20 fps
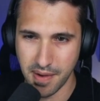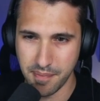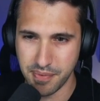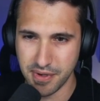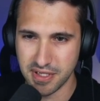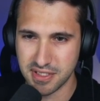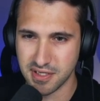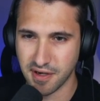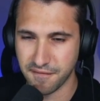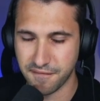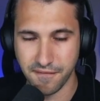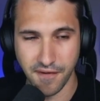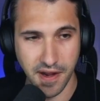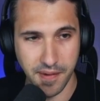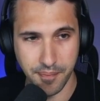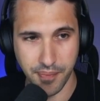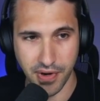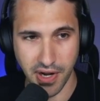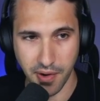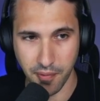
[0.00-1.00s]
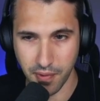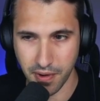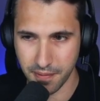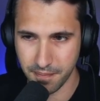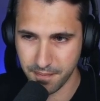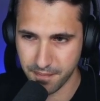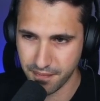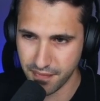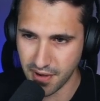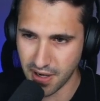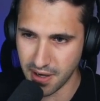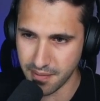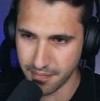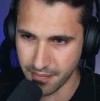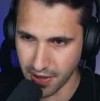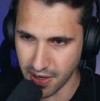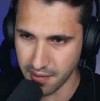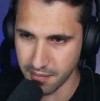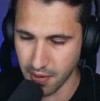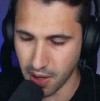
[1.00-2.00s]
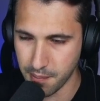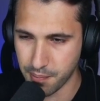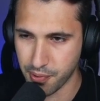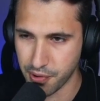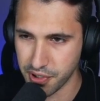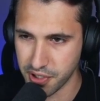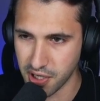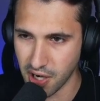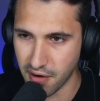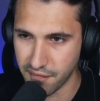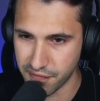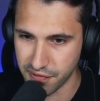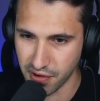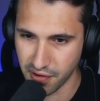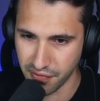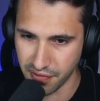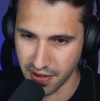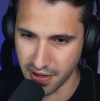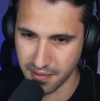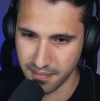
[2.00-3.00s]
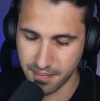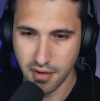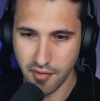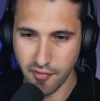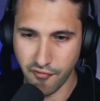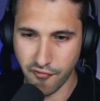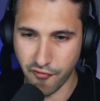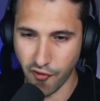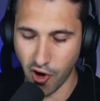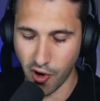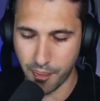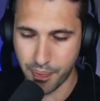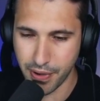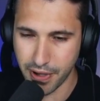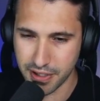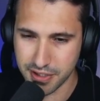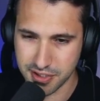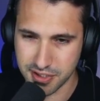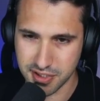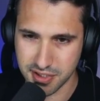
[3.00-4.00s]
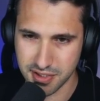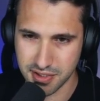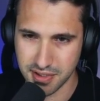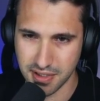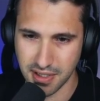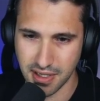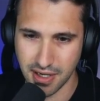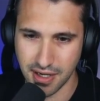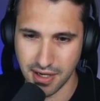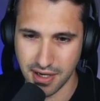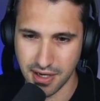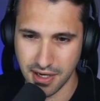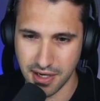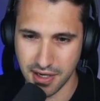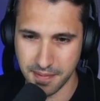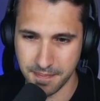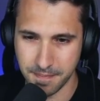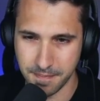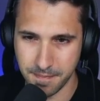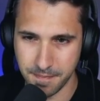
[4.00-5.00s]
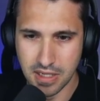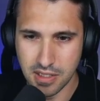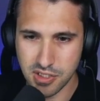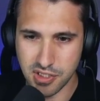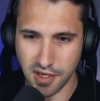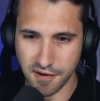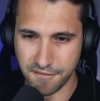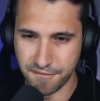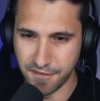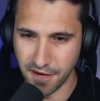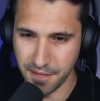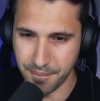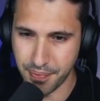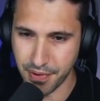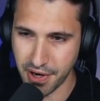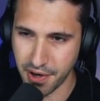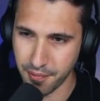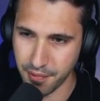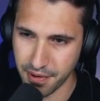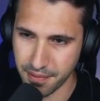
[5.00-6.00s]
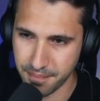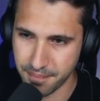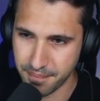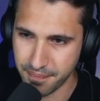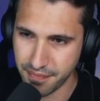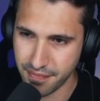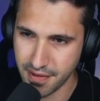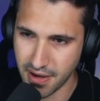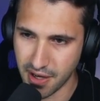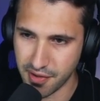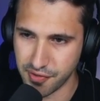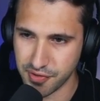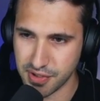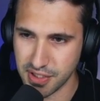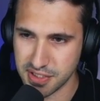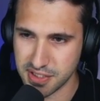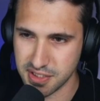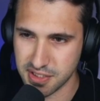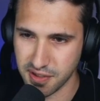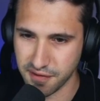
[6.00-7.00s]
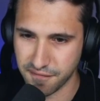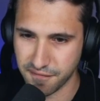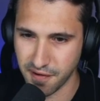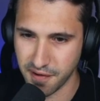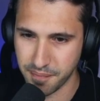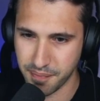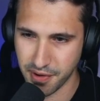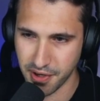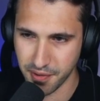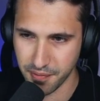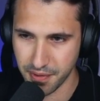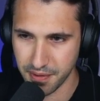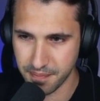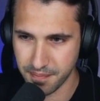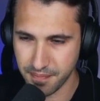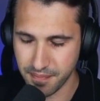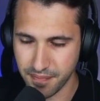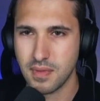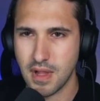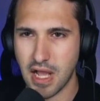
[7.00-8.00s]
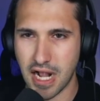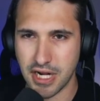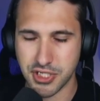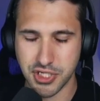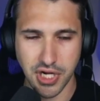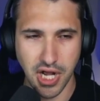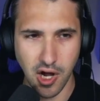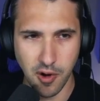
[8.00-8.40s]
be a tough fight, but I win. I'm pretty confident on that. Vulpix, tough fight, but I win. I think that's a tough fight, but I win. Actually, how